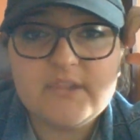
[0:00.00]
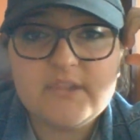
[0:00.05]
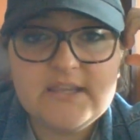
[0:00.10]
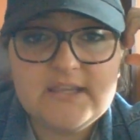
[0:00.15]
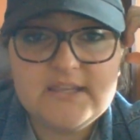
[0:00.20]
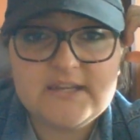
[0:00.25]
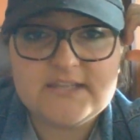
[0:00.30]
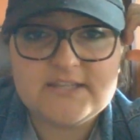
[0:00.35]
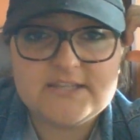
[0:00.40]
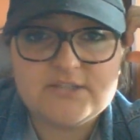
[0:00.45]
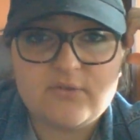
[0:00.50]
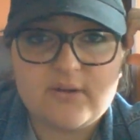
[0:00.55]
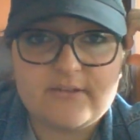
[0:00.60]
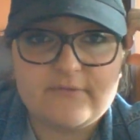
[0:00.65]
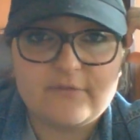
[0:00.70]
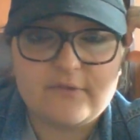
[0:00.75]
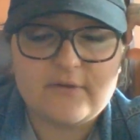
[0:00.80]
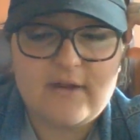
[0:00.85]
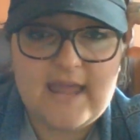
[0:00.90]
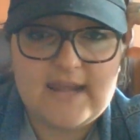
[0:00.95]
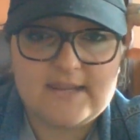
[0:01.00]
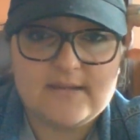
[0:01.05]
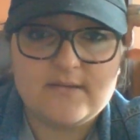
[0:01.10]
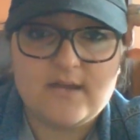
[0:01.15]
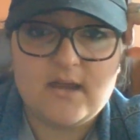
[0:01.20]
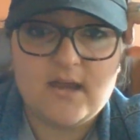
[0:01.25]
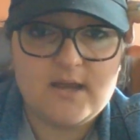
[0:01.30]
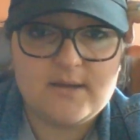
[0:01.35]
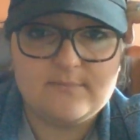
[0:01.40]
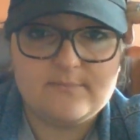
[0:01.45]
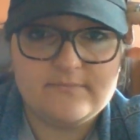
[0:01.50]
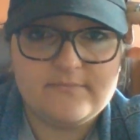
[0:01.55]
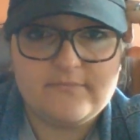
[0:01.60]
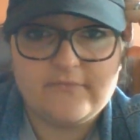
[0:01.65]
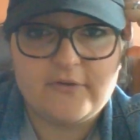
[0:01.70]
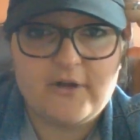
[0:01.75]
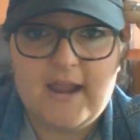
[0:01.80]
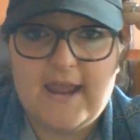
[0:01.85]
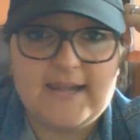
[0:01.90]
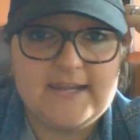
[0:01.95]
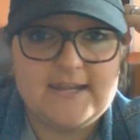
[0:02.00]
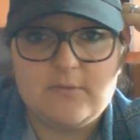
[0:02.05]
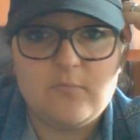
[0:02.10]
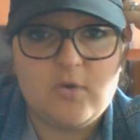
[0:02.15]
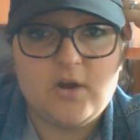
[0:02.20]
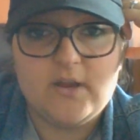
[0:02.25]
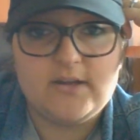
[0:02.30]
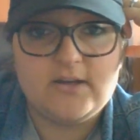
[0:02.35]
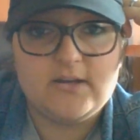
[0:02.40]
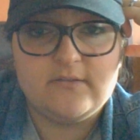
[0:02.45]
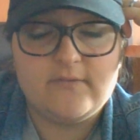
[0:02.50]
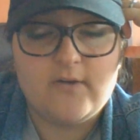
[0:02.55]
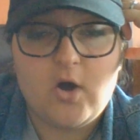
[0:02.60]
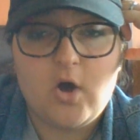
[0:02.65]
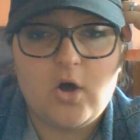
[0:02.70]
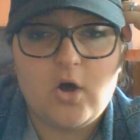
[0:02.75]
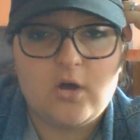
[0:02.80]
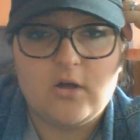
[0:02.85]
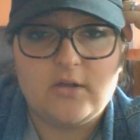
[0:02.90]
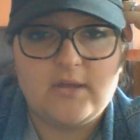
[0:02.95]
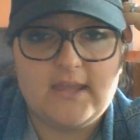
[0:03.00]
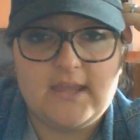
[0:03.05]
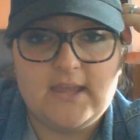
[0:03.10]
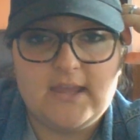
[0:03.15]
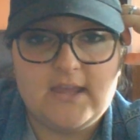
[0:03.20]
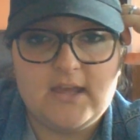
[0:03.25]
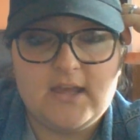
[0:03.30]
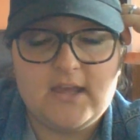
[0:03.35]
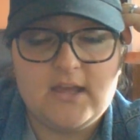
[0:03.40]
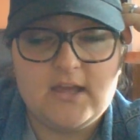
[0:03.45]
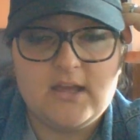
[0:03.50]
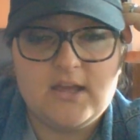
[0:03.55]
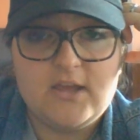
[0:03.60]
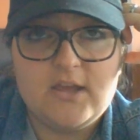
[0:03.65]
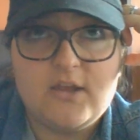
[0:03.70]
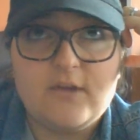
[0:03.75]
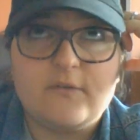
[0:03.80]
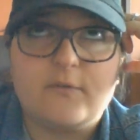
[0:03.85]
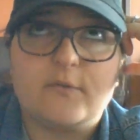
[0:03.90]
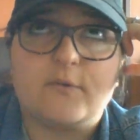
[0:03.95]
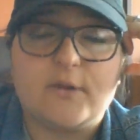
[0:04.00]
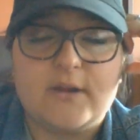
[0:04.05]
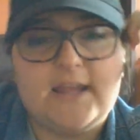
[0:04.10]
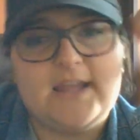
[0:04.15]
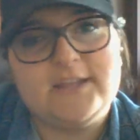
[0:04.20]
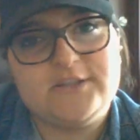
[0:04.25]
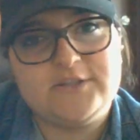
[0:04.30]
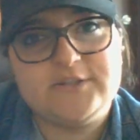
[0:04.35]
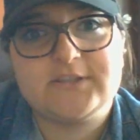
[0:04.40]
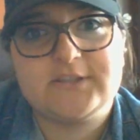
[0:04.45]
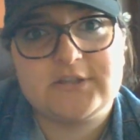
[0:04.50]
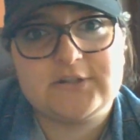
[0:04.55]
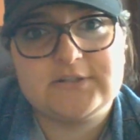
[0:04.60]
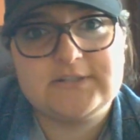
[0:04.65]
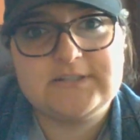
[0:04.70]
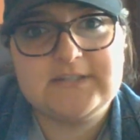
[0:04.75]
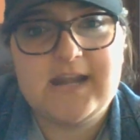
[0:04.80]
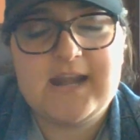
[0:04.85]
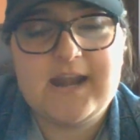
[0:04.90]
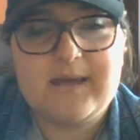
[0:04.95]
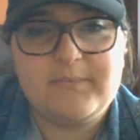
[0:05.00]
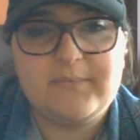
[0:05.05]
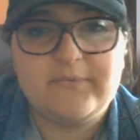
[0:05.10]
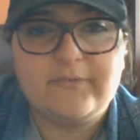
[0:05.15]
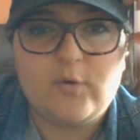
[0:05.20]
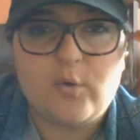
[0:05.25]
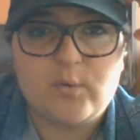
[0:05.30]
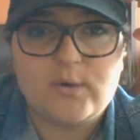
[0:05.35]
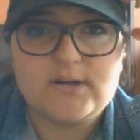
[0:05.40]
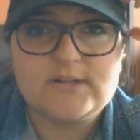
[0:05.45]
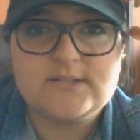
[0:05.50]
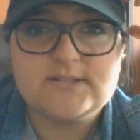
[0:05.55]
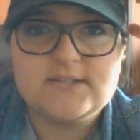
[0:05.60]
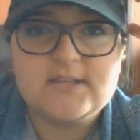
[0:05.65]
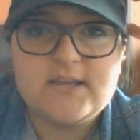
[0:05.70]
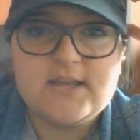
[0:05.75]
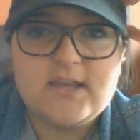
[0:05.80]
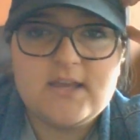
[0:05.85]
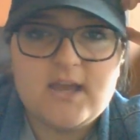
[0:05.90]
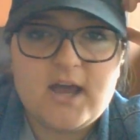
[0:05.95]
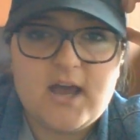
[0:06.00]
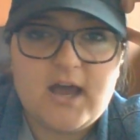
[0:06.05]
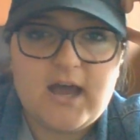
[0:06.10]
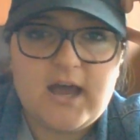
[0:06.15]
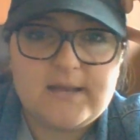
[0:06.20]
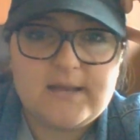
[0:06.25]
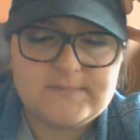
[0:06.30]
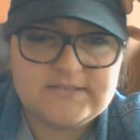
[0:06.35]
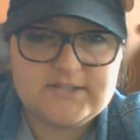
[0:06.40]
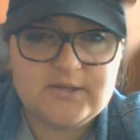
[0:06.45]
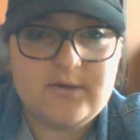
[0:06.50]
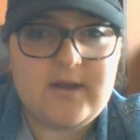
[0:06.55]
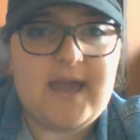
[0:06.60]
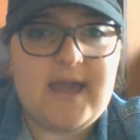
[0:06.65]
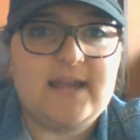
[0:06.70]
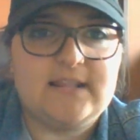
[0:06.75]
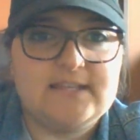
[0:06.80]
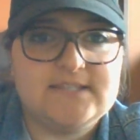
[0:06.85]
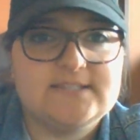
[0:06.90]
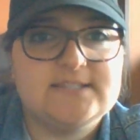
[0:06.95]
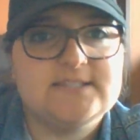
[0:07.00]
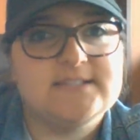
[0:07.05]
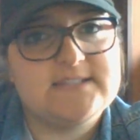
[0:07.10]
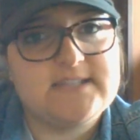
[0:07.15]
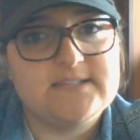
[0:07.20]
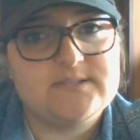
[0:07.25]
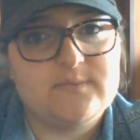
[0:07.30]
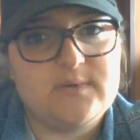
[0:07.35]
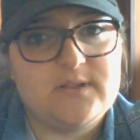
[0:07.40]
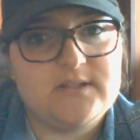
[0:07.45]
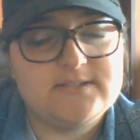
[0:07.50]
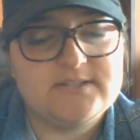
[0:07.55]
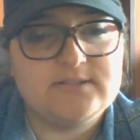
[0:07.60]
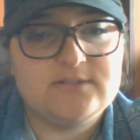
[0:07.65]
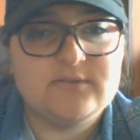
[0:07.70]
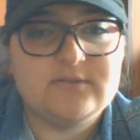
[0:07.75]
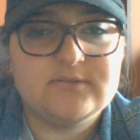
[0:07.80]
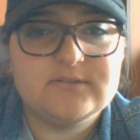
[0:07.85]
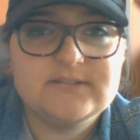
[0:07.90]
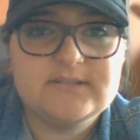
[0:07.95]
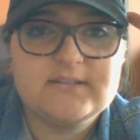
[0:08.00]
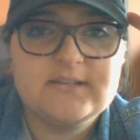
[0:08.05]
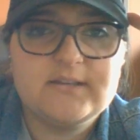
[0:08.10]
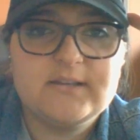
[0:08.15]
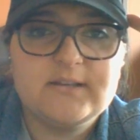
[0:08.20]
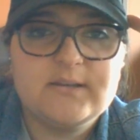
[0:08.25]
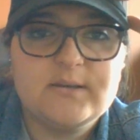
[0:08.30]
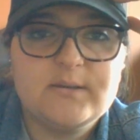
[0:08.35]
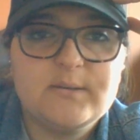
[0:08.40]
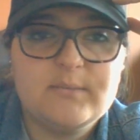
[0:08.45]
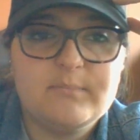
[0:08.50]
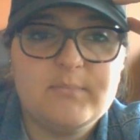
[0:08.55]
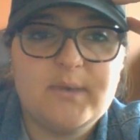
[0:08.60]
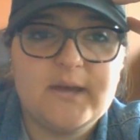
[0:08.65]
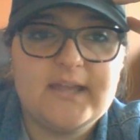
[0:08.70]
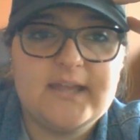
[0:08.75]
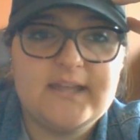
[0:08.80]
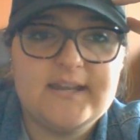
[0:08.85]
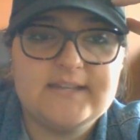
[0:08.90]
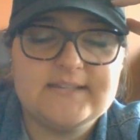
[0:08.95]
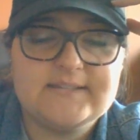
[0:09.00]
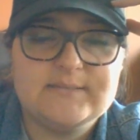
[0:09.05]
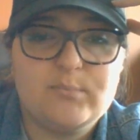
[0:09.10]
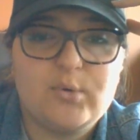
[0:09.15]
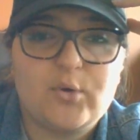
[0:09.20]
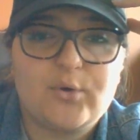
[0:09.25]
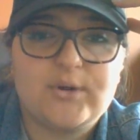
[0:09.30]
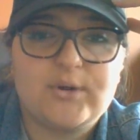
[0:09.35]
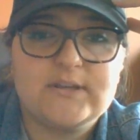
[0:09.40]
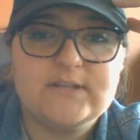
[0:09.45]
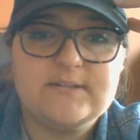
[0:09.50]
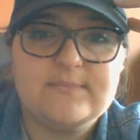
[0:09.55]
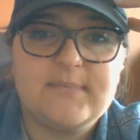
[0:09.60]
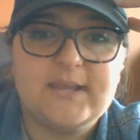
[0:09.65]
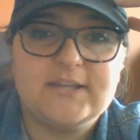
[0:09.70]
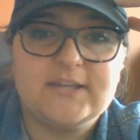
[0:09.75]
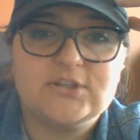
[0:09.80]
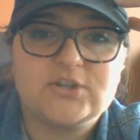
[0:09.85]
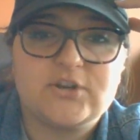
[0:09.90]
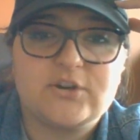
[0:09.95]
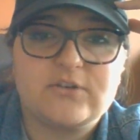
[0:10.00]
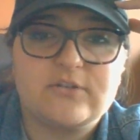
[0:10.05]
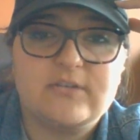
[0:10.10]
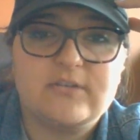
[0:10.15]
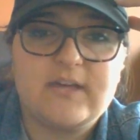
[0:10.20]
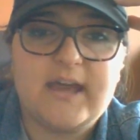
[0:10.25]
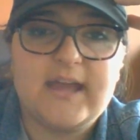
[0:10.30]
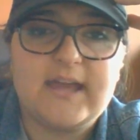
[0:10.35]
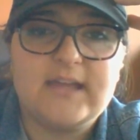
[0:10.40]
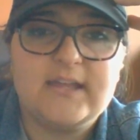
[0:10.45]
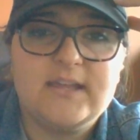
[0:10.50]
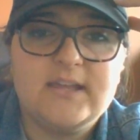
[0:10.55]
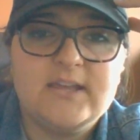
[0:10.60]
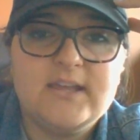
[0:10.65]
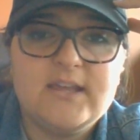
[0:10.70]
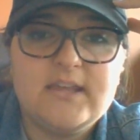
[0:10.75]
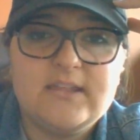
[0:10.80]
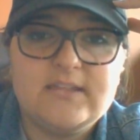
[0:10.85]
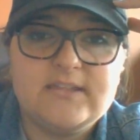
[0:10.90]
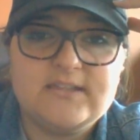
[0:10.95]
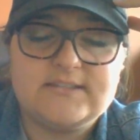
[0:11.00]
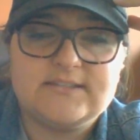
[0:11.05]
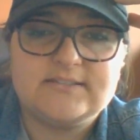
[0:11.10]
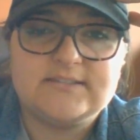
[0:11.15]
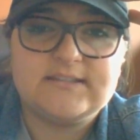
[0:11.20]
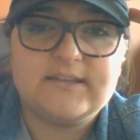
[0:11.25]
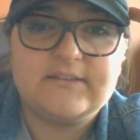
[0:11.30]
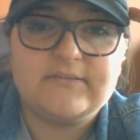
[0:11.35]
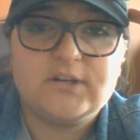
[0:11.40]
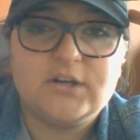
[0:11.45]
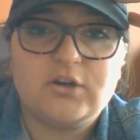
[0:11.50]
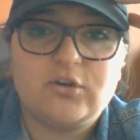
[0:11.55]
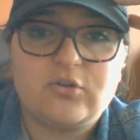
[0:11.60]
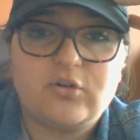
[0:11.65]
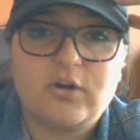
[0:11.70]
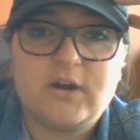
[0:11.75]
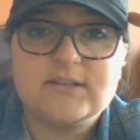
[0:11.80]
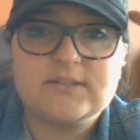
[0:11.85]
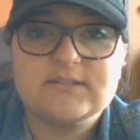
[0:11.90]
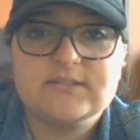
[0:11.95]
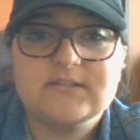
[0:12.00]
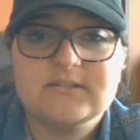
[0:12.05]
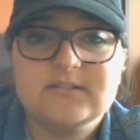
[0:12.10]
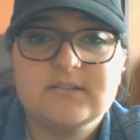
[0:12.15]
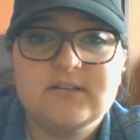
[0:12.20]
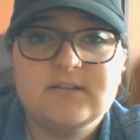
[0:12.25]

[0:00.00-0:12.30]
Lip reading: it is great for anyone of all, for ages 13 and up, of course, so adolescents as well as adults. But it is important to make sure that this is given across